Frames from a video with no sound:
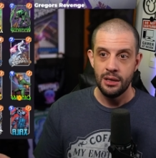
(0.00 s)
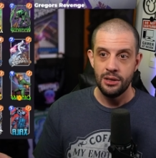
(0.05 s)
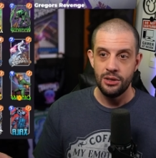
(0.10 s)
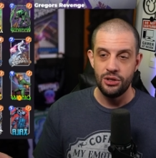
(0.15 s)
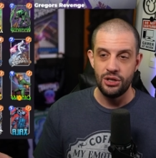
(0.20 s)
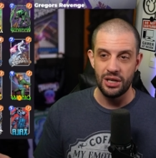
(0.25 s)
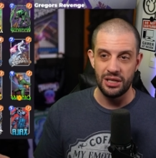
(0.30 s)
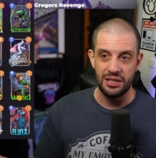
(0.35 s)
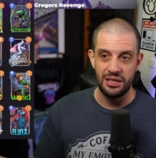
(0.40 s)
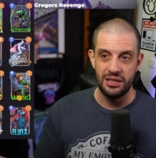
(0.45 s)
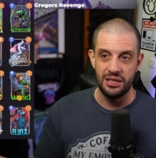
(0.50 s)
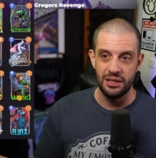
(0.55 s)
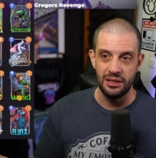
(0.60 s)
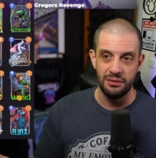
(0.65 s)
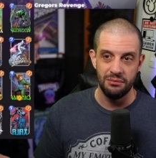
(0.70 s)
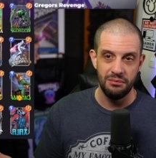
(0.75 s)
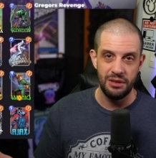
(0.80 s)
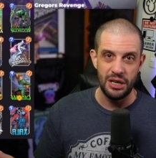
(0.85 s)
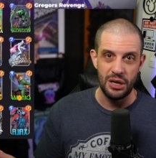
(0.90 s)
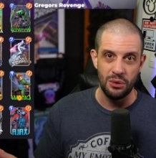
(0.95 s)
just
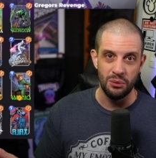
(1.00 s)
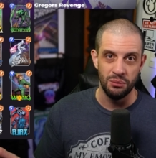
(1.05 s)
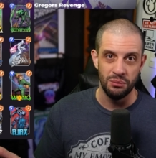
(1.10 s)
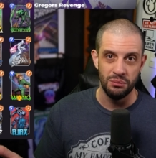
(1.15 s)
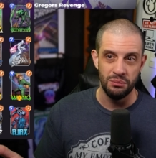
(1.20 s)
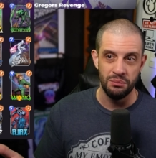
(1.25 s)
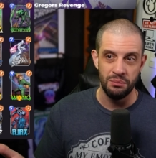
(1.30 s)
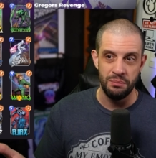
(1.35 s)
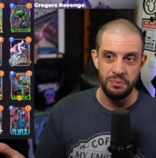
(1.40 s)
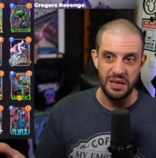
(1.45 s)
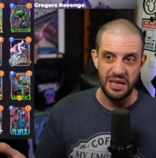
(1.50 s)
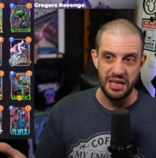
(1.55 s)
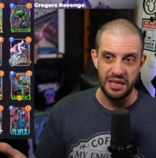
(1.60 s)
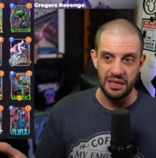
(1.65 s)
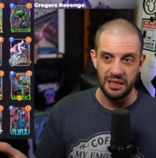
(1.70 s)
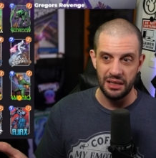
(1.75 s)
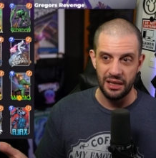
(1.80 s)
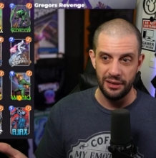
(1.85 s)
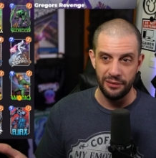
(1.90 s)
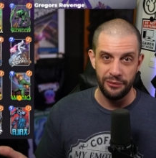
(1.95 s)
to, you know, be
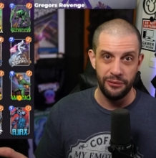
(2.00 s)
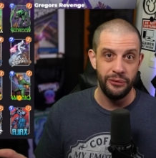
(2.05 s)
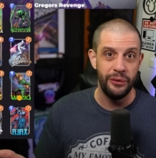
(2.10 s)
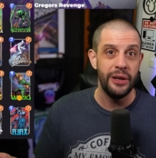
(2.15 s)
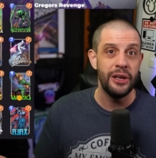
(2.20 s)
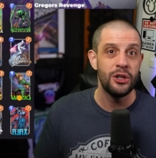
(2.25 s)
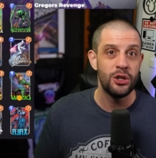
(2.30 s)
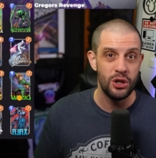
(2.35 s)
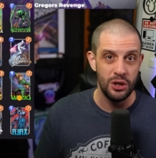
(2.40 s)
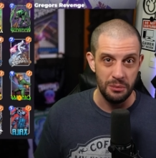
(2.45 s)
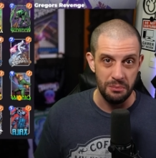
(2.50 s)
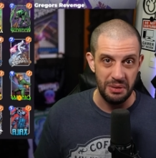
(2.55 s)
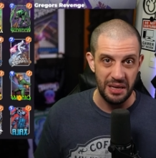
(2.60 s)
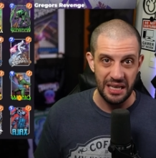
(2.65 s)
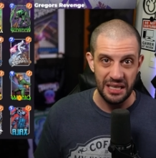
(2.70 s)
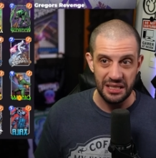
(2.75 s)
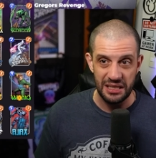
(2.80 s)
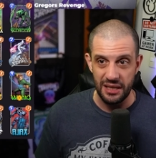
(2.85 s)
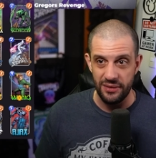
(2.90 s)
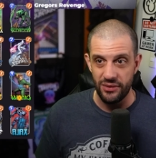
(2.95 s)
a Affliction
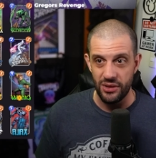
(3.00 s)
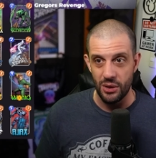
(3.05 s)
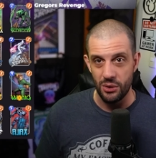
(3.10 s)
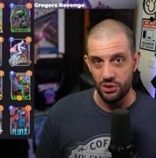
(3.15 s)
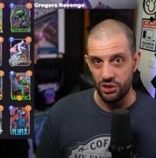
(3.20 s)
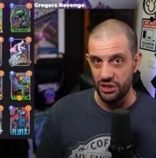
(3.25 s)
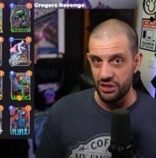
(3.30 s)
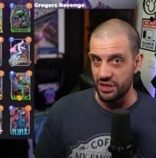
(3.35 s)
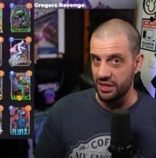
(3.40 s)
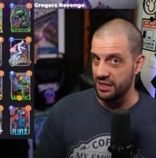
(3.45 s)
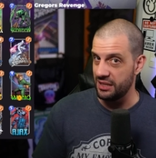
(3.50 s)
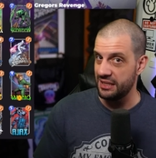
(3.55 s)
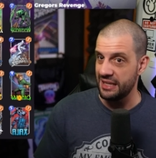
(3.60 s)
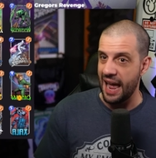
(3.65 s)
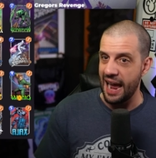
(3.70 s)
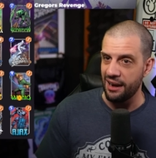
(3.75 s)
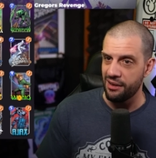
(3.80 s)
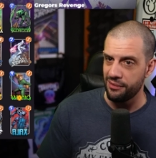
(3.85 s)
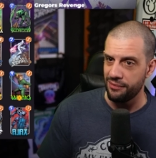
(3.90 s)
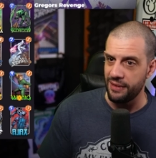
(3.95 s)
piece, even though she's going to
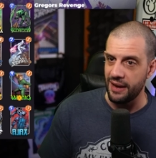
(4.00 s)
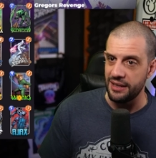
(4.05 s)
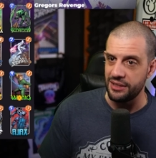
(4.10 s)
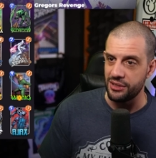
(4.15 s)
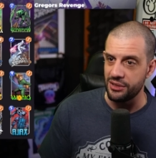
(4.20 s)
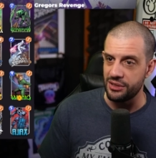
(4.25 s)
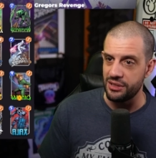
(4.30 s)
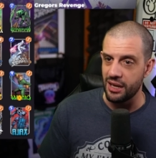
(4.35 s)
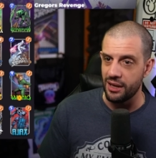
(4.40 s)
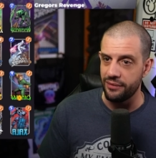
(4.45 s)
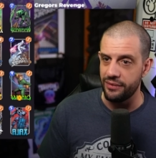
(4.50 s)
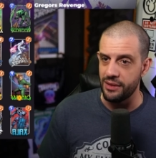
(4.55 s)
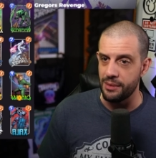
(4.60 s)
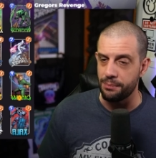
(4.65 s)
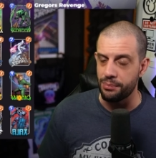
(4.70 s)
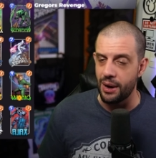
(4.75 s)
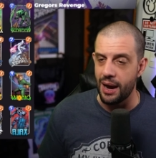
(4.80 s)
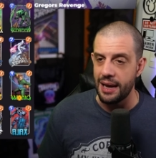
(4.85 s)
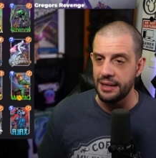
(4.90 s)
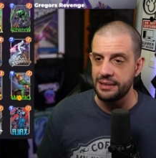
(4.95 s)
sacrifice herself in the
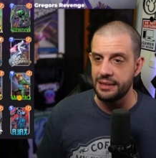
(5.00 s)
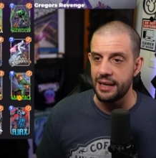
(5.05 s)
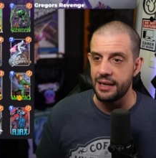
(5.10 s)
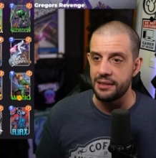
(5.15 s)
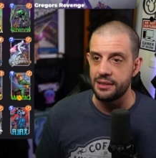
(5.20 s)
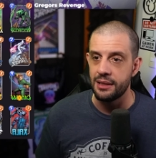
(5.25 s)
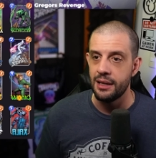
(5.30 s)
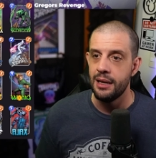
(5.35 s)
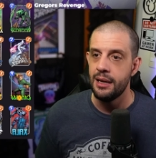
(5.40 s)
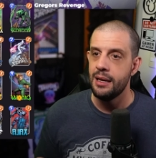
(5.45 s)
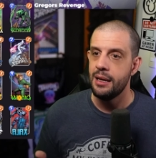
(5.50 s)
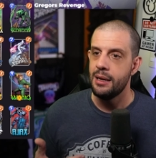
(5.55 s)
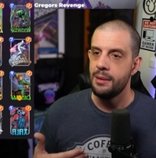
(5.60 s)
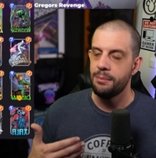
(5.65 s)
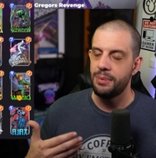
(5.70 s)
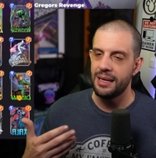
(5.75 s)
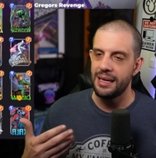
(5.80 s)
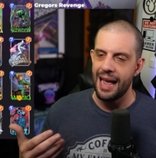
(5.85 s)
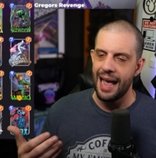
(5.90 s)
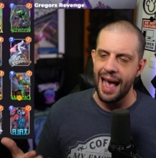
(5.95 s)
process.
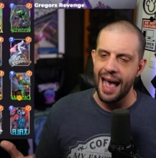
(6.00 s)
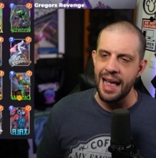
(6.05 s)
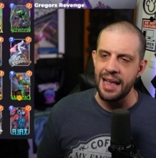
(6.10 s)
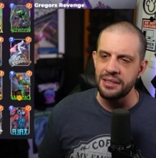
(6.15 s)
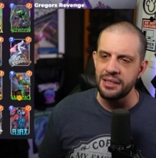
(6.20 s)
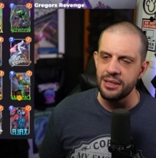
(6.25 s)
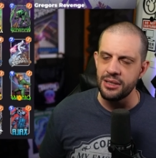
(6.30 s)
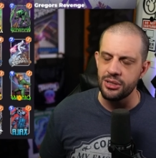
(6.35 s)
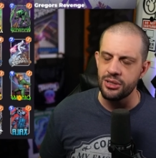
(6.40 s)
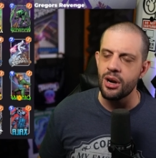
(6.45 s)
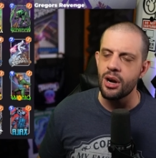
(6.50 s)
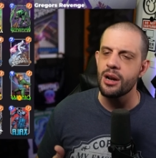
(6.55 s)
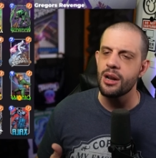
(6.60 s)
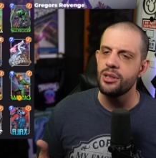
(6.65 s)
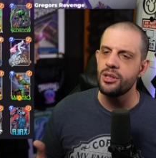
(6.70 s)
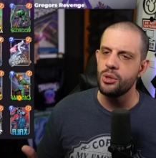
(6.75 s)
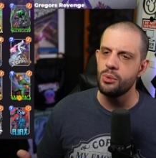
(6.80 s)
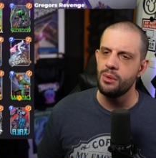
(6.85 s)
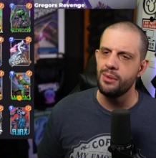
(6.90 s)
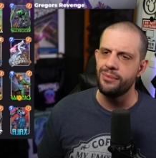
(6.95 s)
But as it
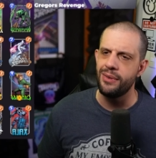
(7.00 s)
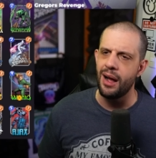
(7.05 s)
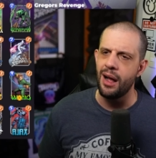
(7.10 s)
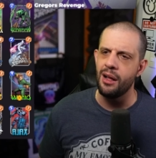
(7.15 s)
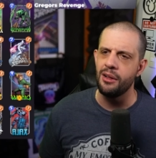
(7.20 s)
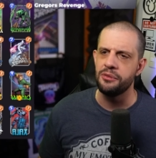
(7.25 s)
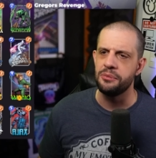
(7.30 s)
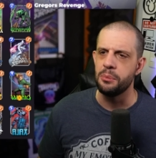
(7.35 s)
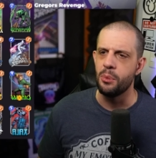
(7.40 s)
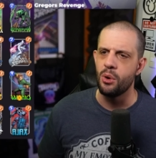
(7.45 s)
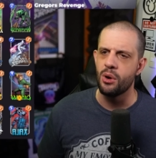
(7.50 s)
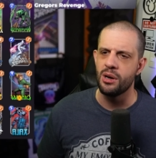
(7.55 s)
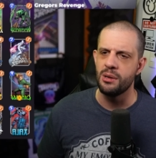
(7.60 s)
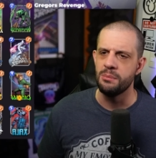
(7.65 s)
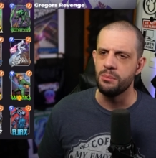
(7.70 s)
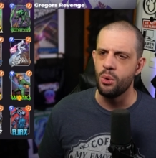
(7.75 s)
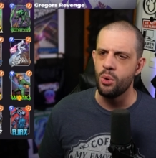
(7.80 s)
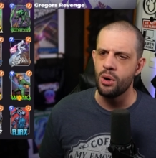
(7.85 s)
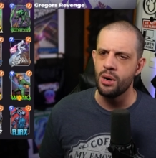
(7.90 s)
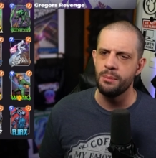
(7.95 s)
started to evolve more
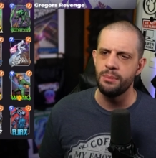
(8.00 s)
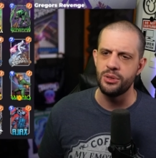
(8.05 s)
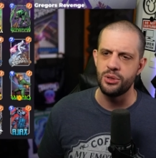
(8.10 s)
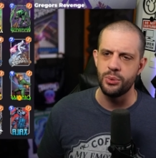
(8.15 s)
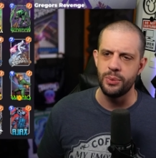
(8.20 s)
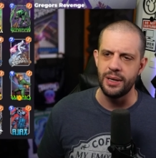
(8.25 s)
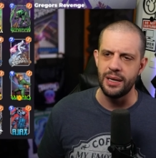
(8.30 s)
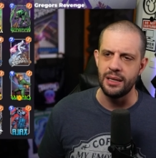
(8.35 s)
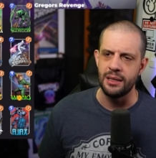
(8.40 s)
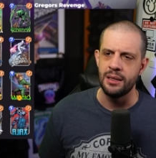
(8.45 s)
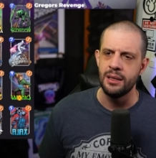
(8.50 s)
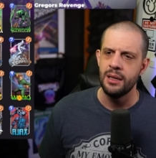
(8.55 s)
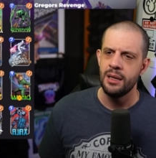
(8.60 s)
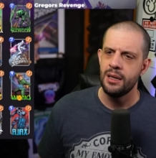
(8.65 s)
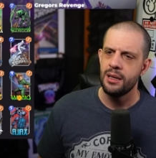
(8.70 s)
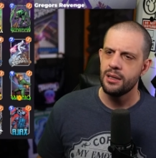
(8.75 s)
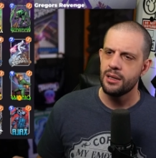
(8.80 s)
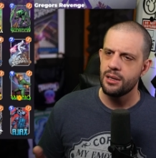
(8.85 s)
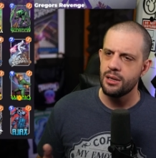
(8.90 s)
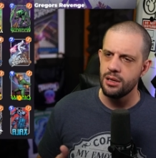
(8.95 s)
and more between
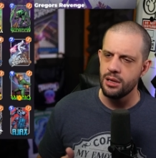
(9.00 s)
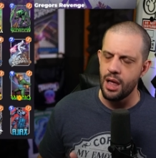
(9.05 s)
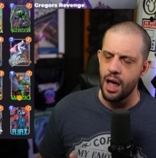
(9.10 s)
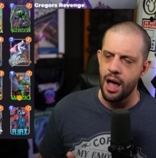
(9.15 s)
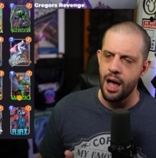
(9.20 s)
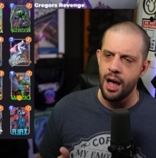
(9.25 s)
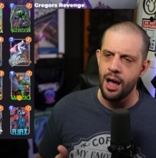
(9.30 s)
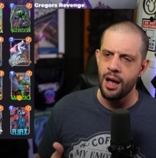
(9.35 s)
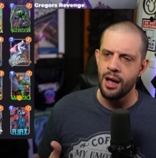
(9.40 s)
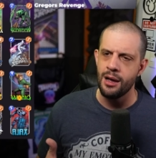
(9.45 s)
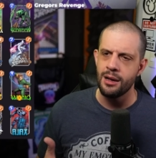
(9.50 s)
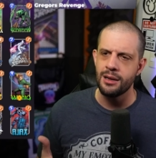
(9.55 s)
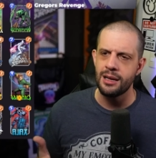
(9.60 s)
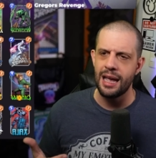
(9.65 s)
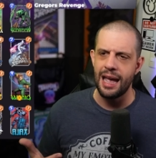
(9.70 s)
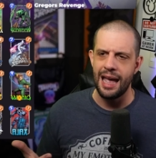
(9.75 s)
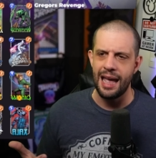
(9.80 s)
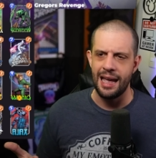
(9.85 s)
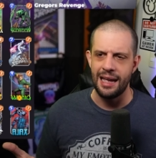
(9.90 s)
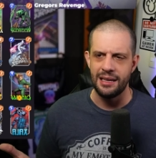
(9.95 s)
Clog
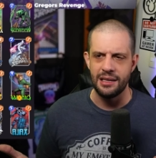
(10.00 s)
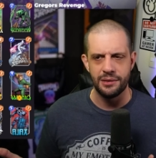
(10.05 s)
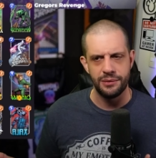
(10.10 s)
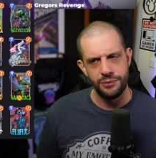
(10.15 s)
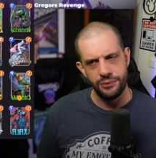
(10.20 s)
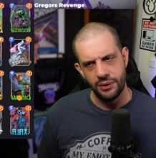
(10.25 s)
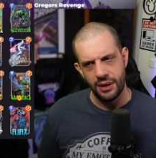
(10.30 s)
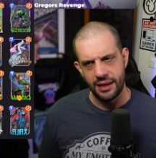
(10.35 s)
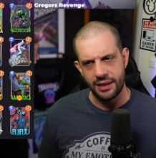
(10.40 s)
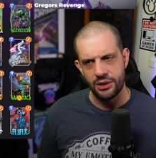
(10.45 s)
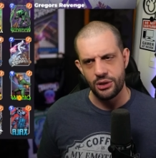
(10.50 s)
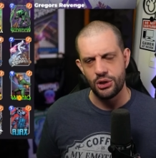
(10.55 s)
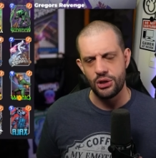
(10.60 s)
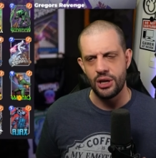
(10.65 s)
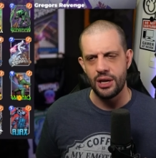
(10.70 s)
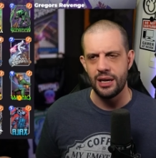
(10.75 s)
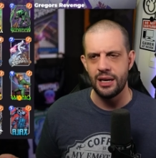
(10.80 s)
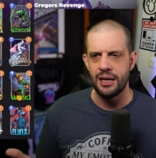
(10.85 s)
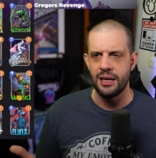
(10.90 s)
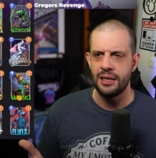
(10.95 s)
and
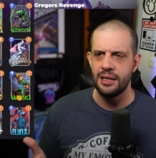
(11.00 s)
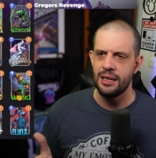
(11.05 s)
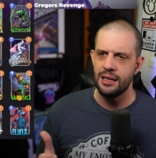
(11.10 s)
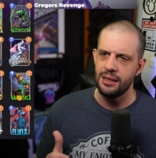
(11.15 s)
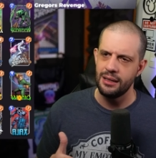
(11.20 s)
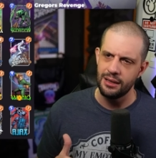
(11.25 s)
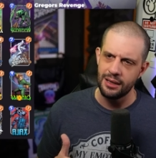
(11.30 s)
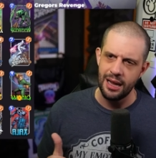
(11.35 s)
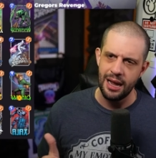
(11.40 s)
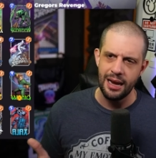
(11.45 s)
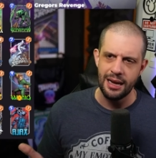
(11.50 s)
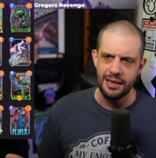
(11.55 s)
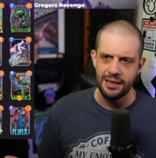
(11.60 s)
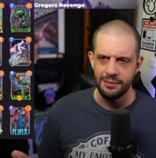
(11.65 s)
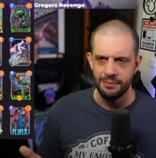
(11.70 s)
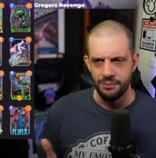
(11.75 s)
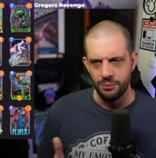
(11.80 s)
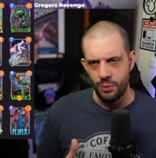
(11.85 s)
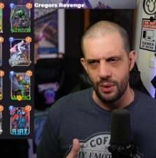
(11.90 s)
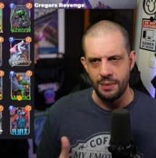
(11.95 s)
Affliction, and kind
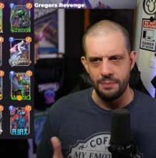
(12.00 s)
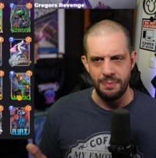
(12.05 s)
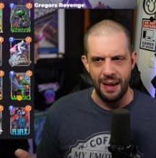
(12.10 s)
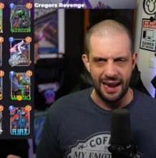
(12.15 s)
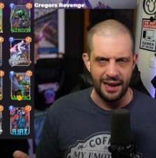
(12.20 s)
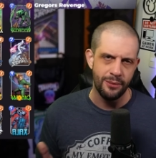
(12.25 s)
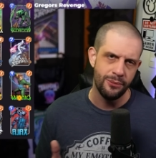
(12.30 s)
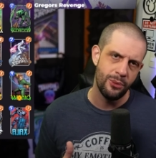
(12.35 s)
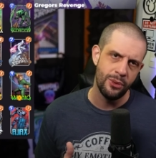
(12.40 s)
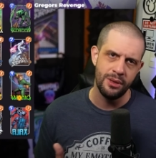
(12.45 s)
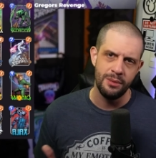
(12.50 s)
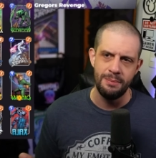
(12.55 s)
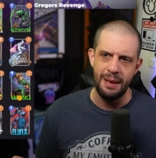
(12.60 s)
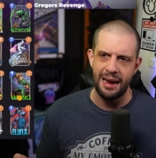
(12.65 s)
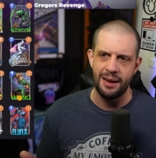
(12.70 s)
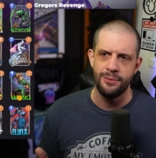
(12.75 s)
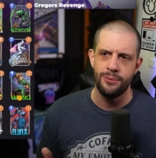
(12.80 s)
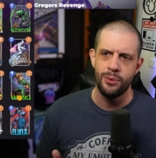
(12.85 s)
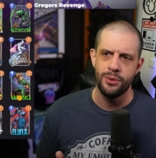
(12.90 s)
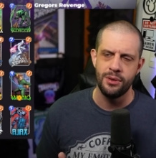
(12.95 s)
of went back and forth and
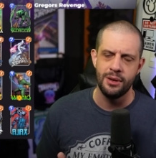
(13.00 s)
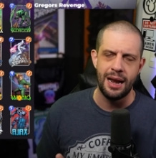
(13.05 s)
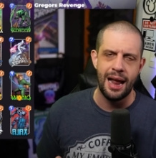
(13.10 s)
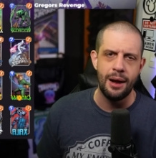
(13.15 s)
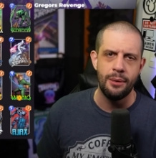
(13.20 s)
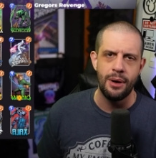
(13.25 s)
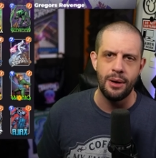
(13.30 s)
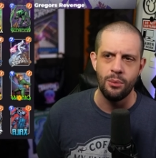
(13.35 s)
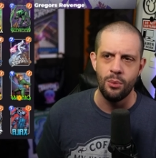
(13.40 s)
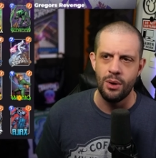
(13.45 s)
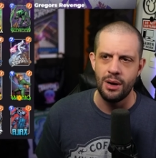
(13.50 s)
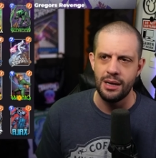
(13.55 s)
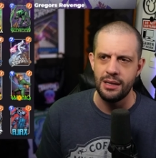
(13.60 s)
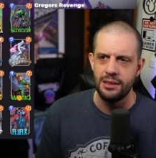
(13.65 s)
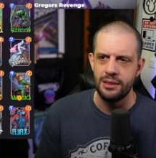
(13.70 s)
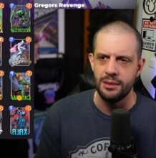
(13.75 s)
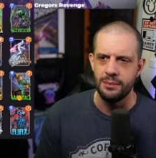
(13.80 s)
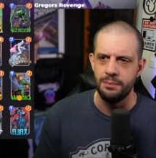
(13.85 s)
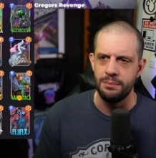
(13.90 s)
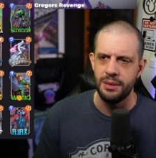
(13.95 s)
back and forth on how I
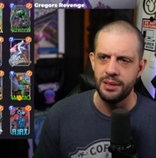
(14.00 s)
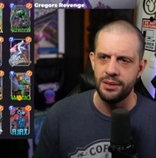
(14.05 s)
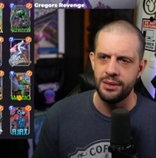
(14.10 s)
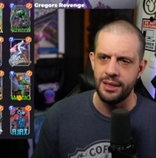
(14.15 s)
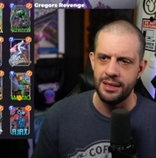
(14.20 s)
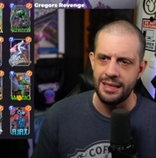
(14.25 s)
wanted to build the